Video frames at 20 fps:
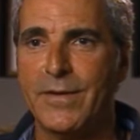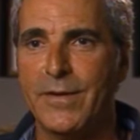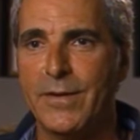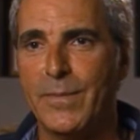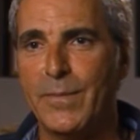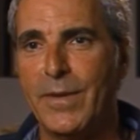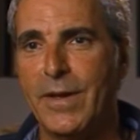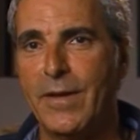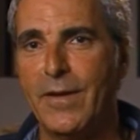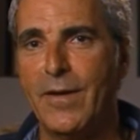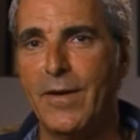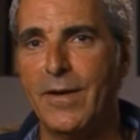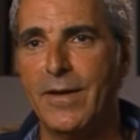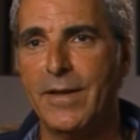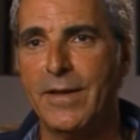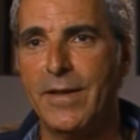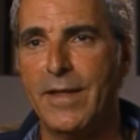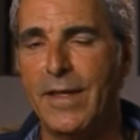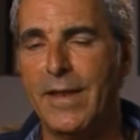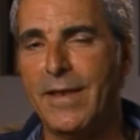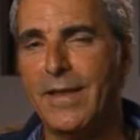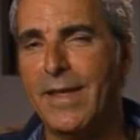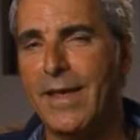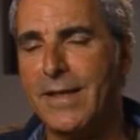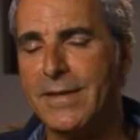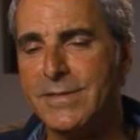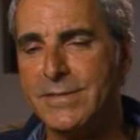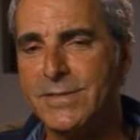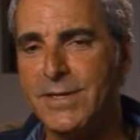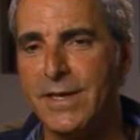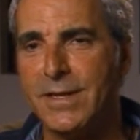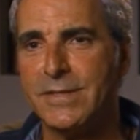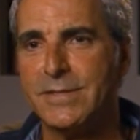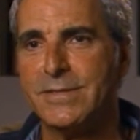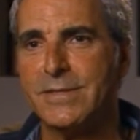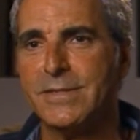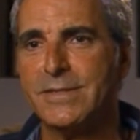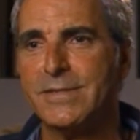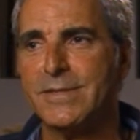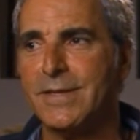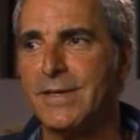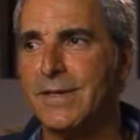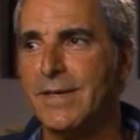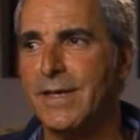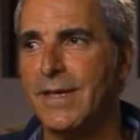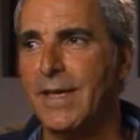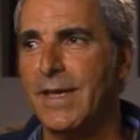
dear to my heart. It, it had a genesis, a